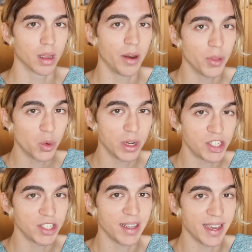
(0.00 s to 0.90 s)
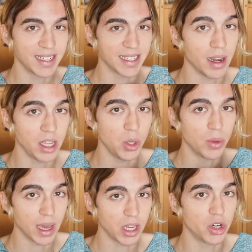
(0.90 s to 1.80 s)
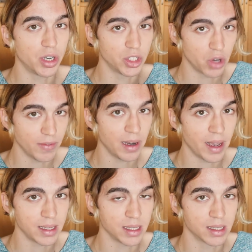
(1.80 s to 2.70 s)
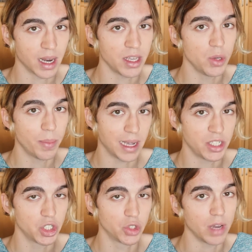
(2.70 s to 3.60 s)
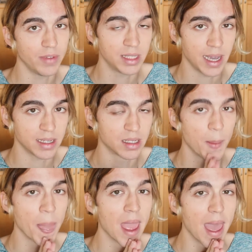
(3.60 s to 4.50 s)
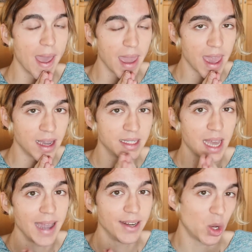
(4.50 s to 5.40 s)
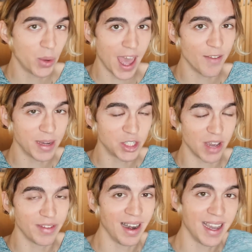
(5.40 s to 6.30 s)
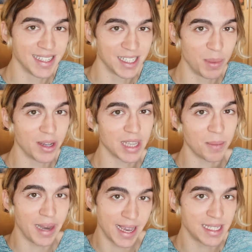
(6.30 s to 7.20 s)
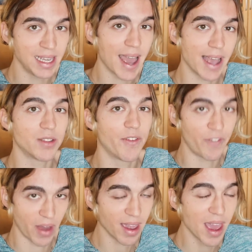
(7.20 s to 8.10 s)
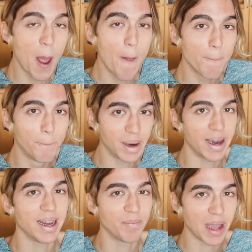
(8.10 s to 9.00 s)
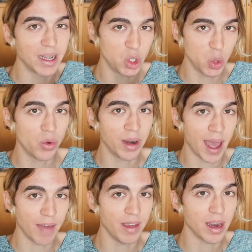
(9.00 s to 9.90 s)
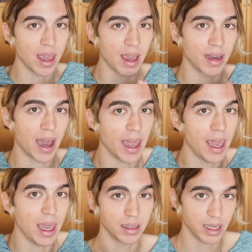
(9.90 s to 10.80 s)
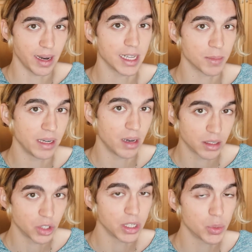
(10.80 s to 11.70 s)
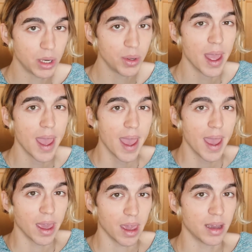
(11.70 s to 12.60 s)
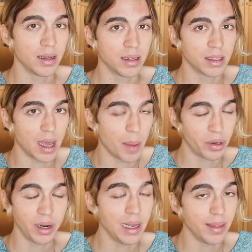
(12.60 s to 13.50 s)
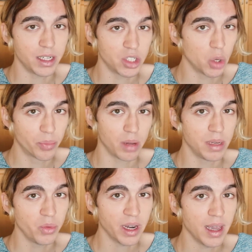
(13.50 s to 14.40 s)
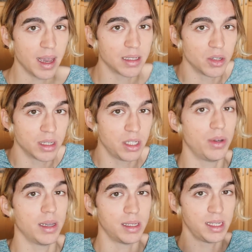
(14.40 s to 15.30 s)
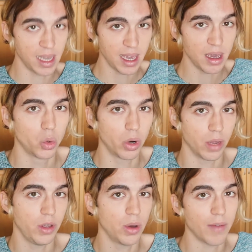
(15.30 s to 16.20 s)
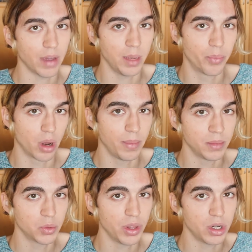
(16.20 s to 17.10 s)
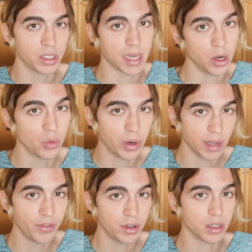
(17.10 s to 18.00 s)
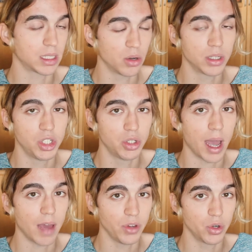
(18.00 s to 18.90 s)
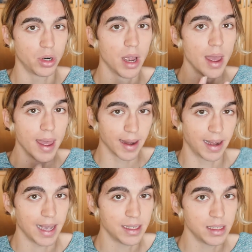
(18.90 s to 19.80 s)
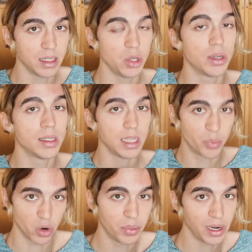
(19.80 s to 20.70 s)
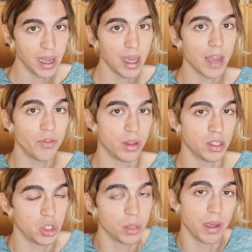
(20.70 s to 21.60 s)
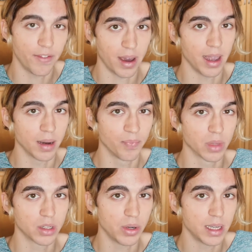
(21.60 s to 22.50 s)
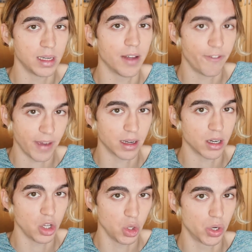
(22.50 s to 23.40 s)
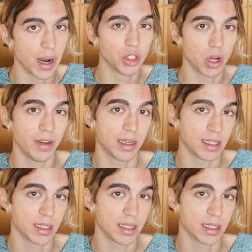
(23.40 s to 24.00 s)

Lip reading: Another question is, can you get your driving license? Can you pass your driving test? And I don't have my driving license because I'm lazy as fuck, but I do want to have it, and I did ask my doctor as well. And apparently there's no problem with it as long as you can see, or if you have any problems with your sight or whatever, as long as you have your glasses and you can see properly, everything should be fine. So it doesn't affect your driving